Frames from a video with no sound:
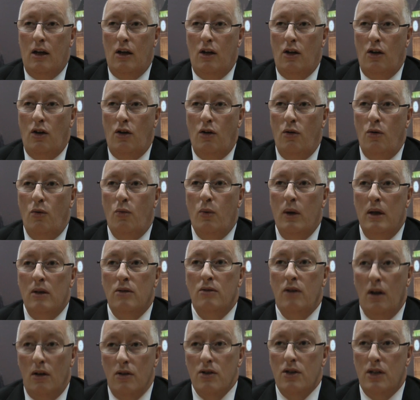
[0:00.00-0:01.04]
you will
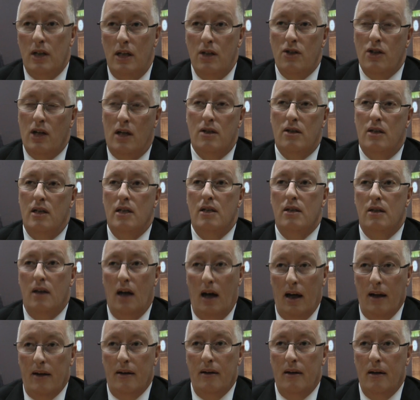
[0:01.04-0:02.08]
not see justice
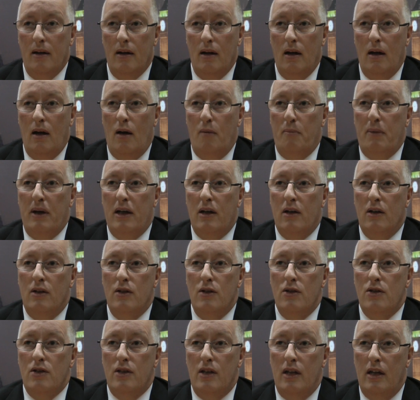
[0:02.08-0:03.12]
done,
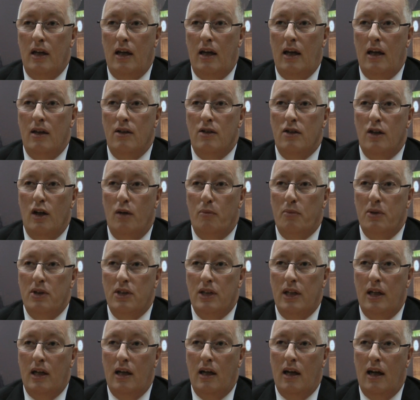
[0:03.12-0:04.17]
because the
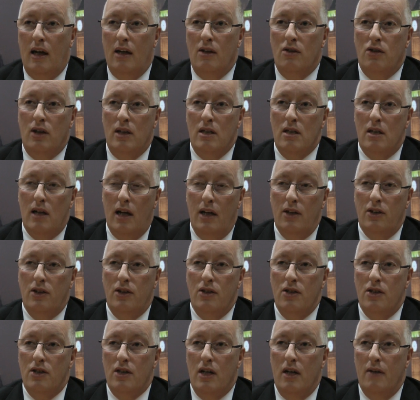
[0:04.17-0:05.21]
interpreting and
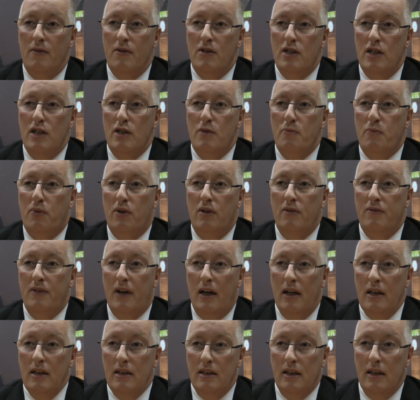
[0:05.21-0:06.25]
translation services
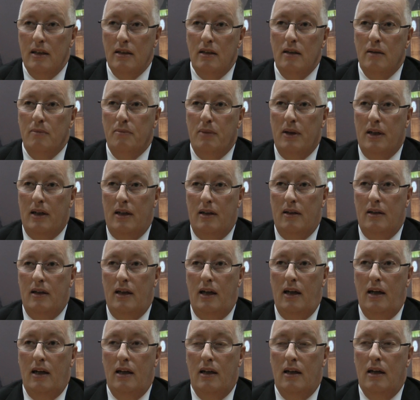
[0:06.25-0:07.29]
provided by
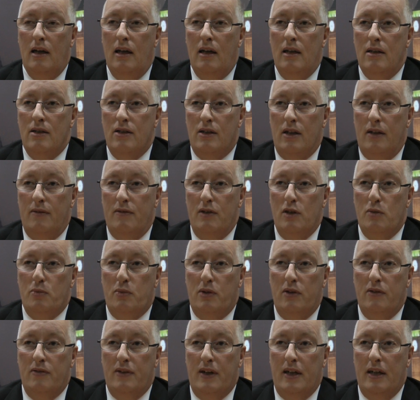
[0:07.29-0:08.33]
the service
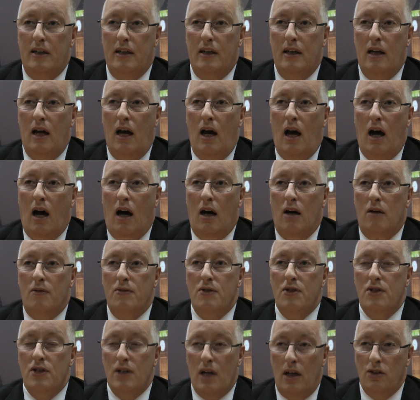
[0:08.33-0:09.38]
provider are of
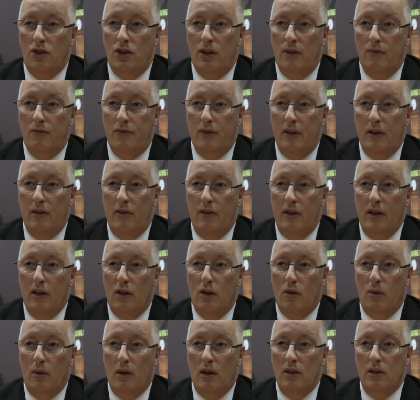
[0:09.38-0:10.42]
such inferior
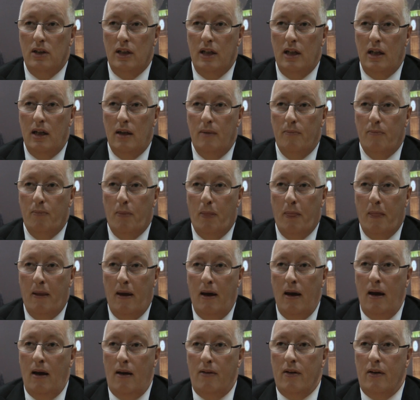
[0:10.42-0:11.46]
quality
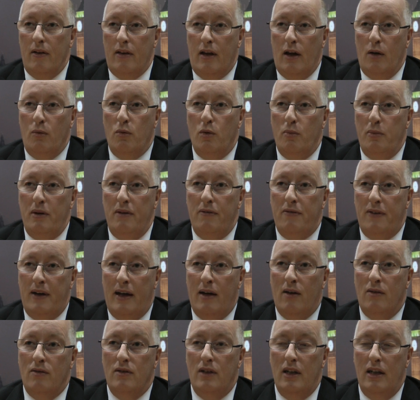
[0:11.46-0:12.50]
that they will be
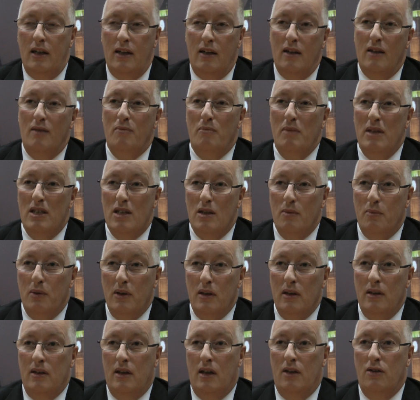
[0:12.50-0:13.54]
found
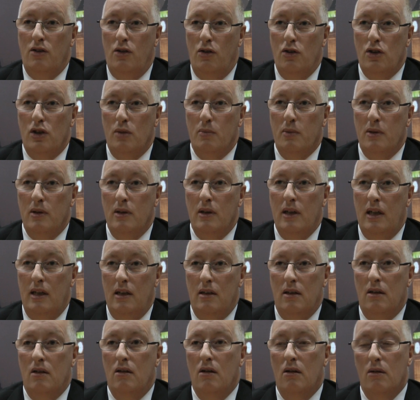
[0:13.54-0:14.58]
inadmissible and unusable
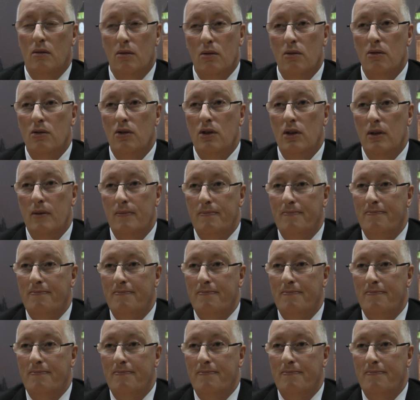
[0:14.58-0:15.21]
in court.